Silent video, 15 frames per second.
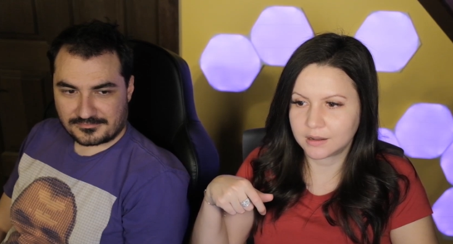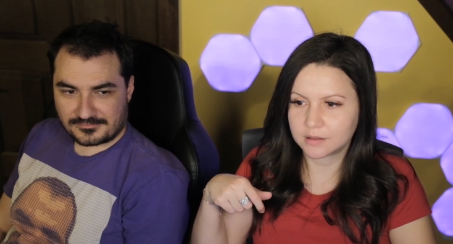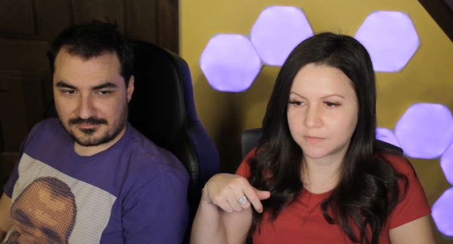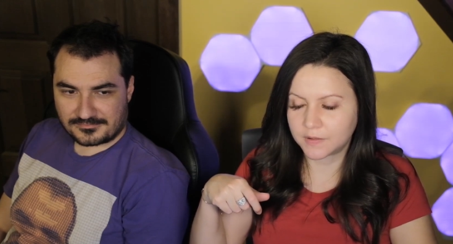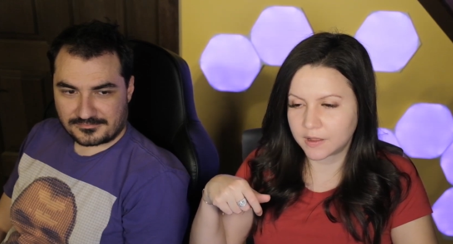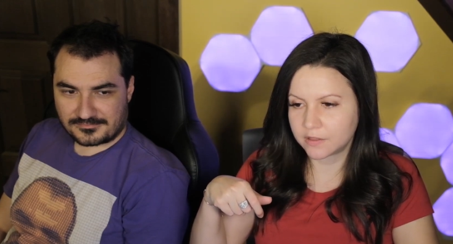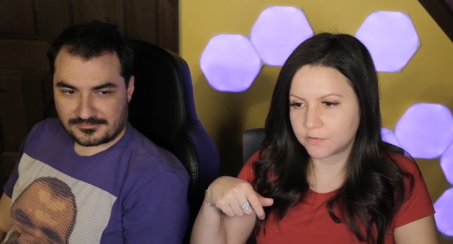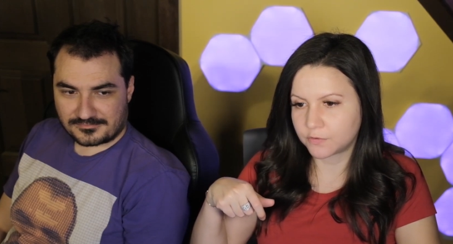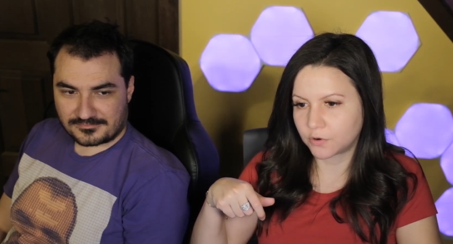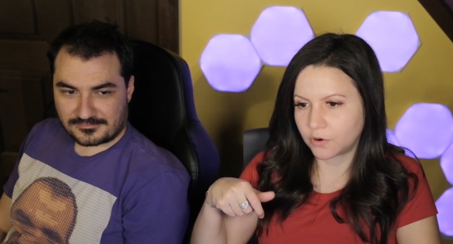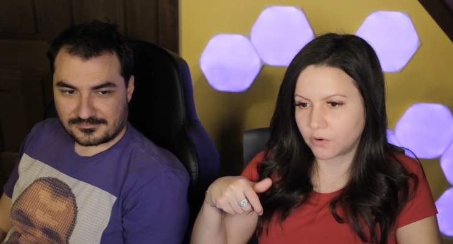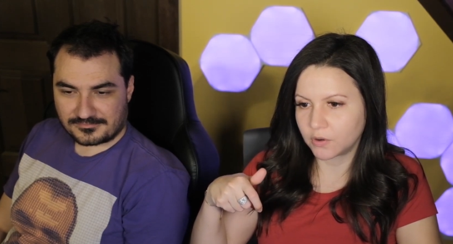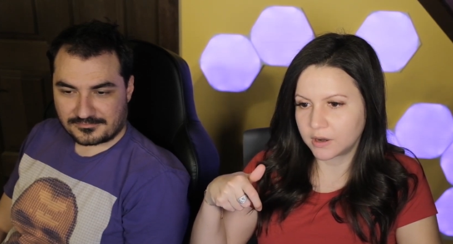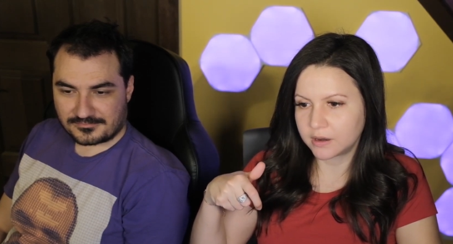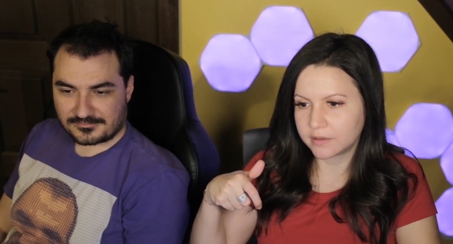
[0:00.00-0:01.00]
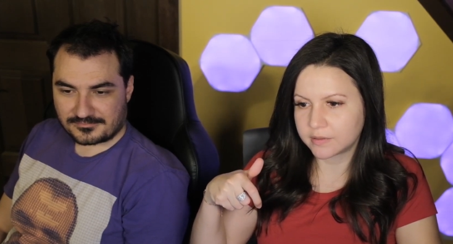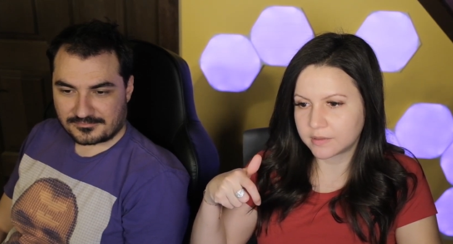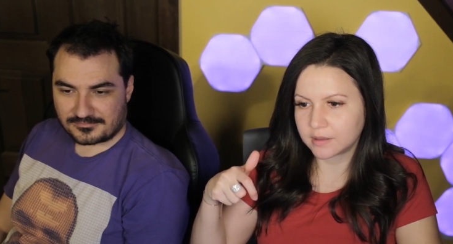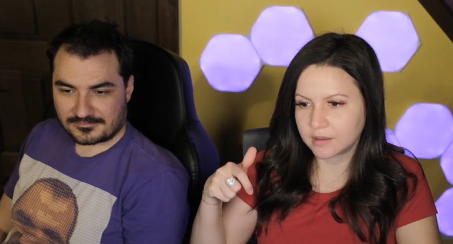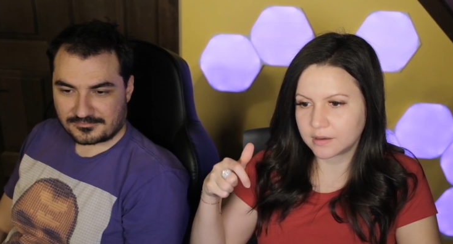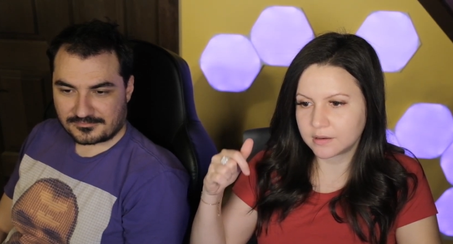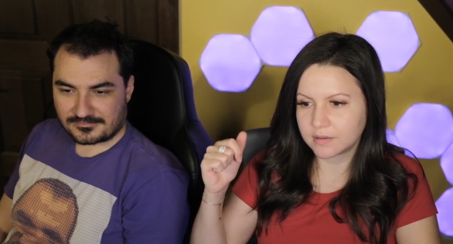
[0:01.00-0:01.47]
Speaker 1: Any advice for oily
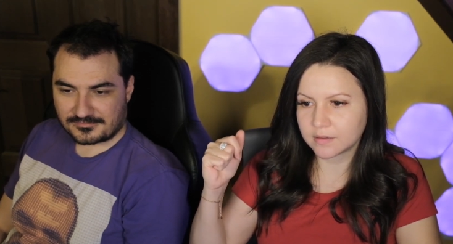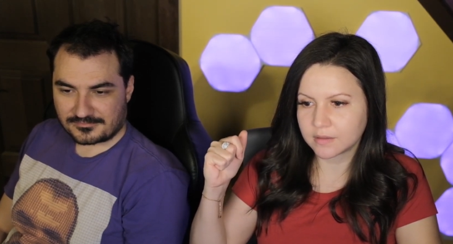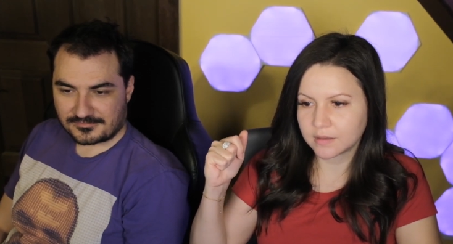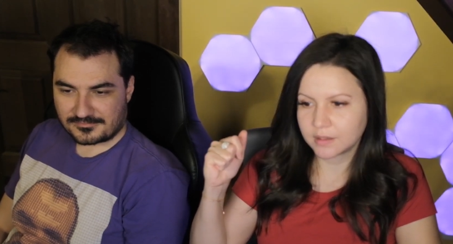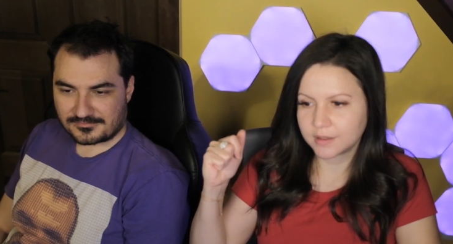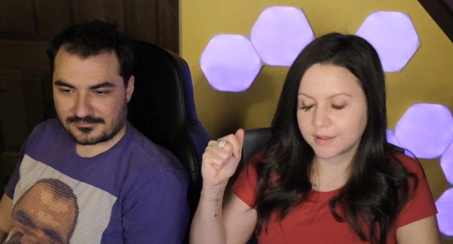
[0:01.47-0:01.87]
skins?